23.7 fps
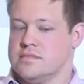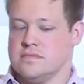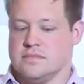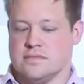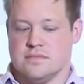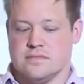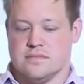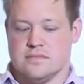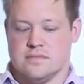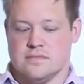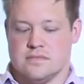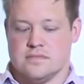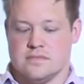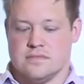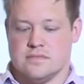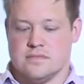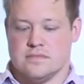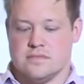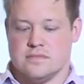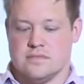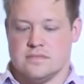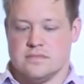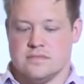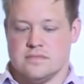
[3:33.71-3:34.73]

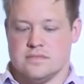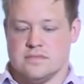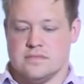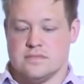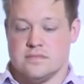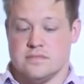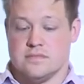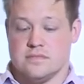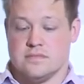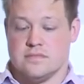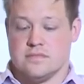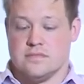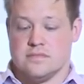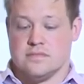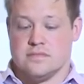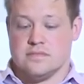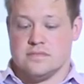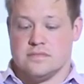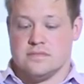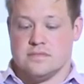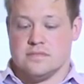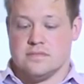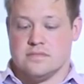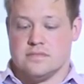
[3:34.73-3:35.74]

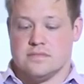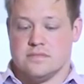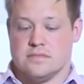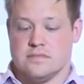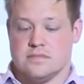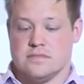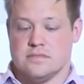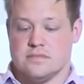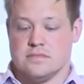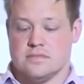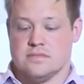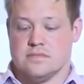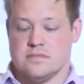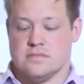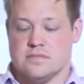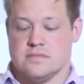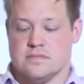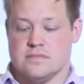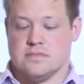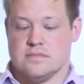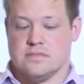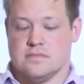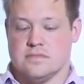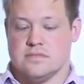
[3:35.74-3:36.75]

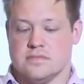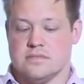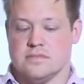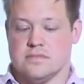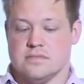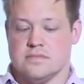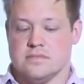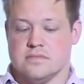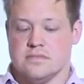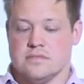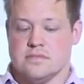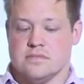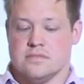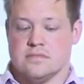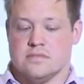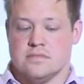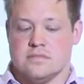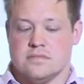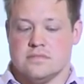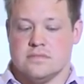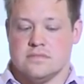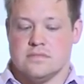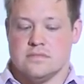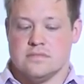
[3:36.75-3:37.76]

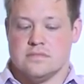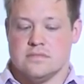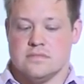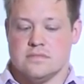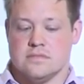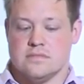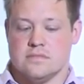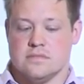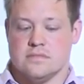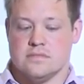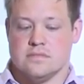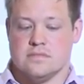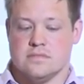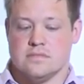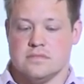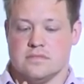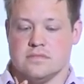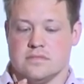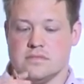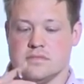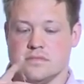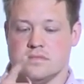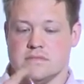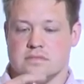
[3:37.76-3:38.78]

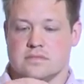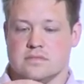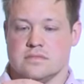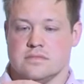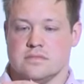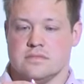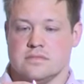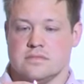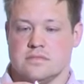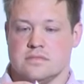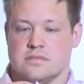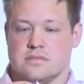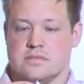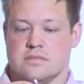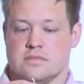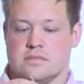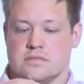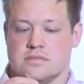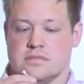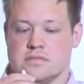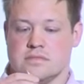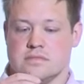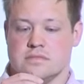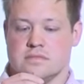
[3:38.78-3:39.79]

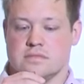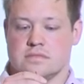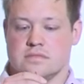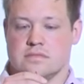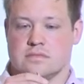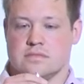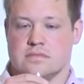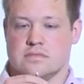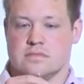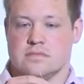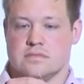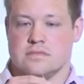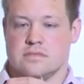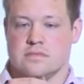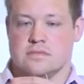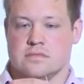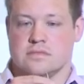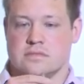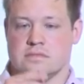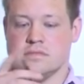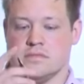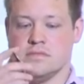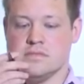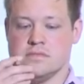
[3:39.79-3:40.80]

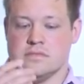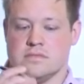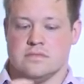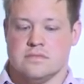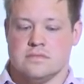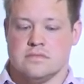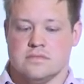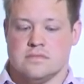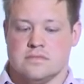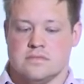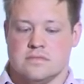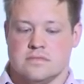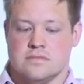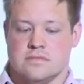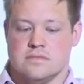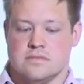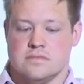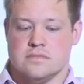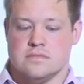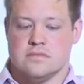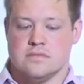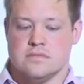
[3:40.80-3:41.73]
(not speaking)